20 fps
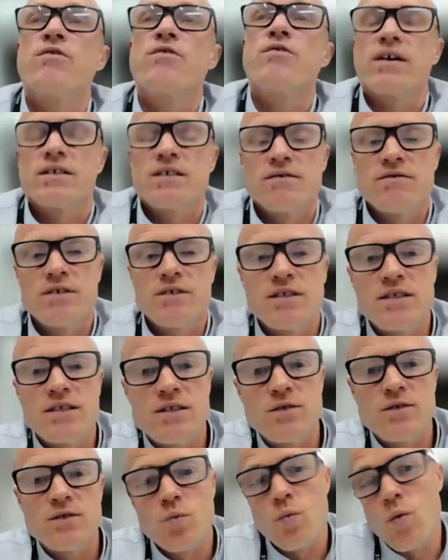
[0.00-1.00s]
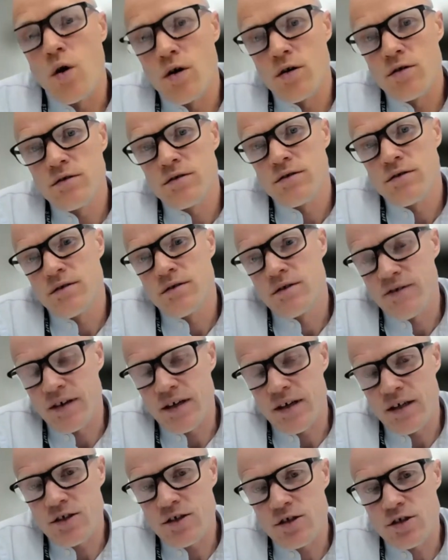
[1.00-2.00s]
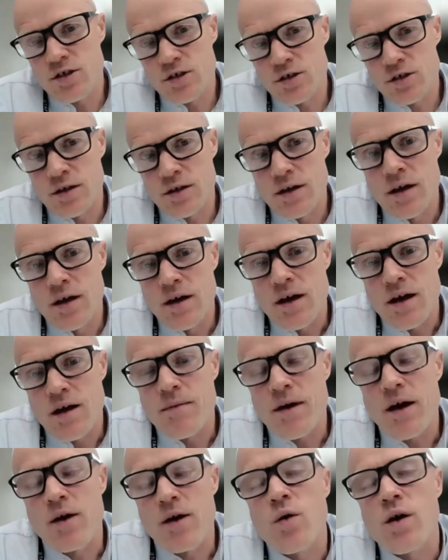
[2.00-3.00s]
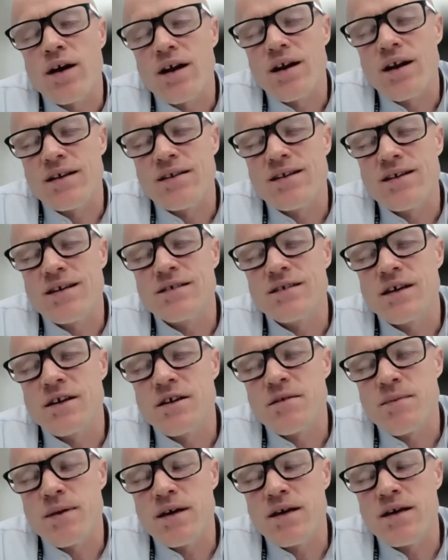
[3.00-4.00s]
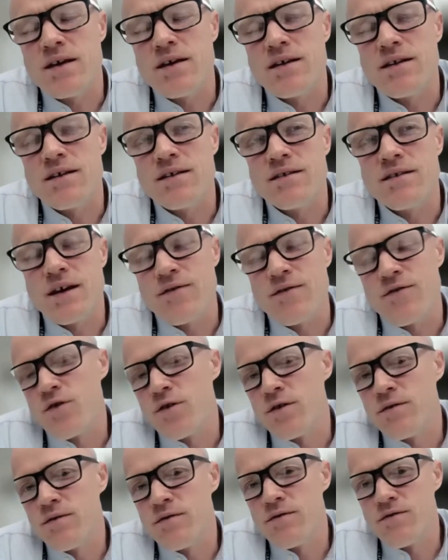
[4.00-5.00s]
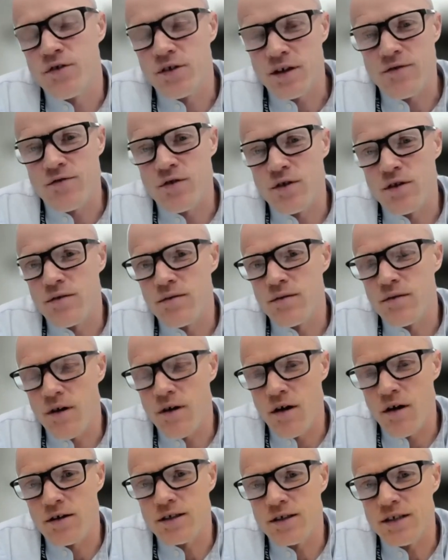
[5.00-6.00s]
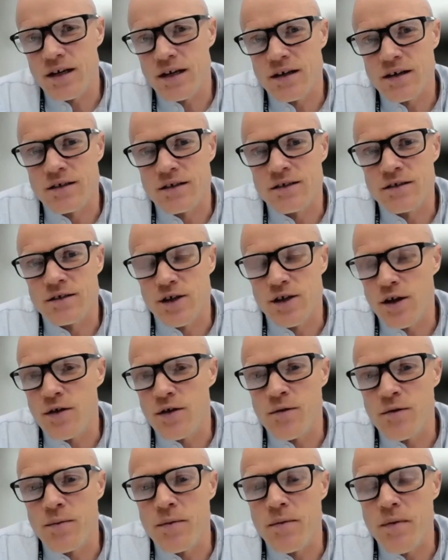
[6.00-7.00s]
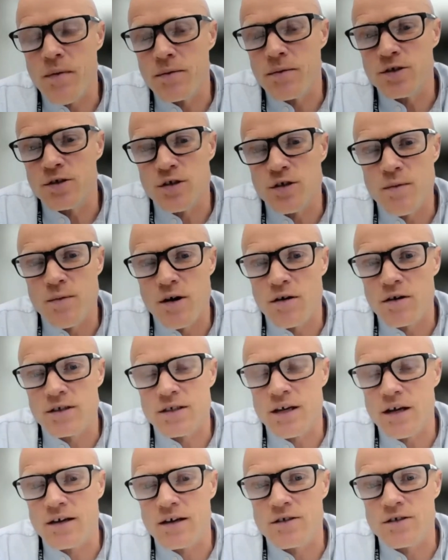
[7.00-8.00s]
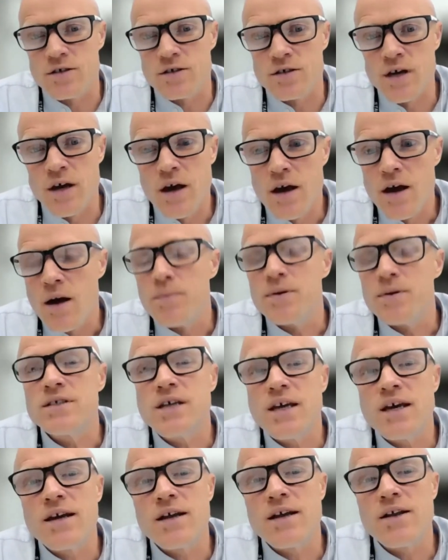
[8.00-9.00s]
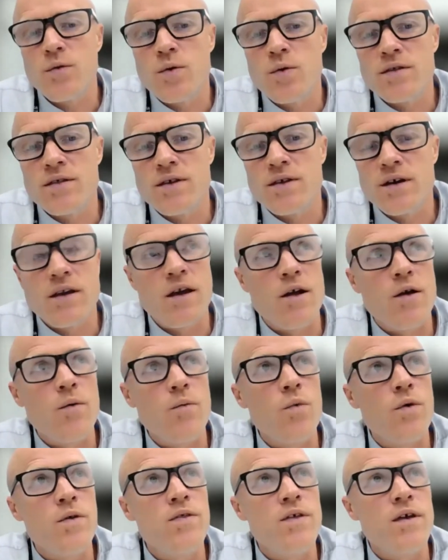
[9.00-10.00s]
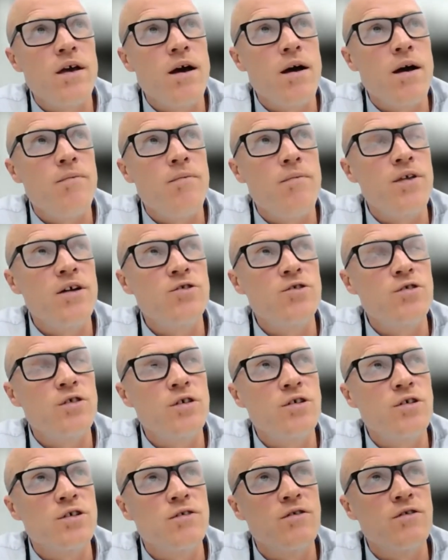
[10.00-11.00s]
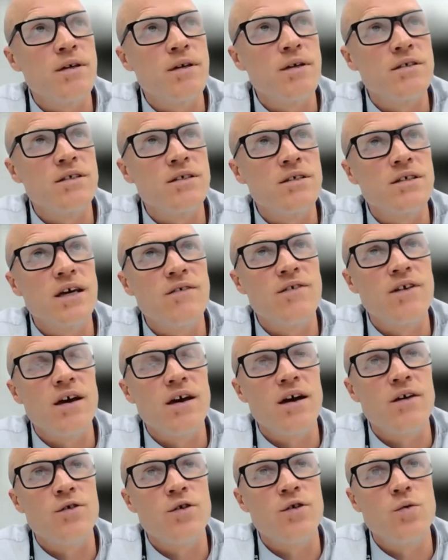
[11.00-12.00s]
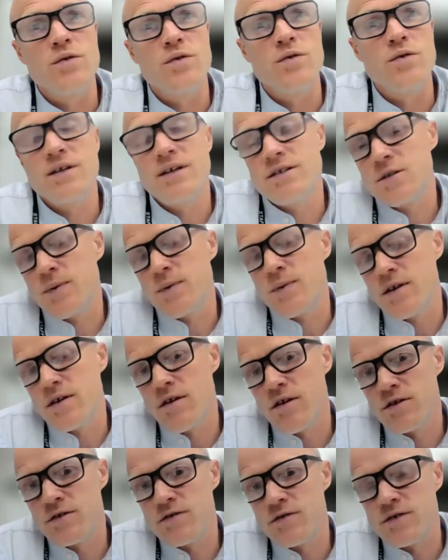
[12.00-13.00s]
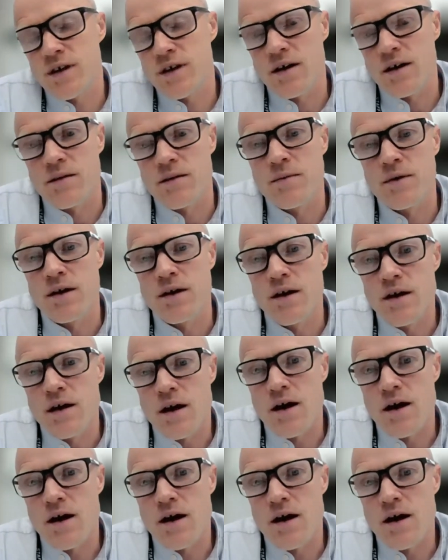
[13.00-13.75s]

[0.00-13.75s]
number of activities is 1 of each. And quite clearly, this is going to be different for different architects. You know, there may be some architects, particularly with the introduction of the Building Safety Act, who would need to spend a lot of time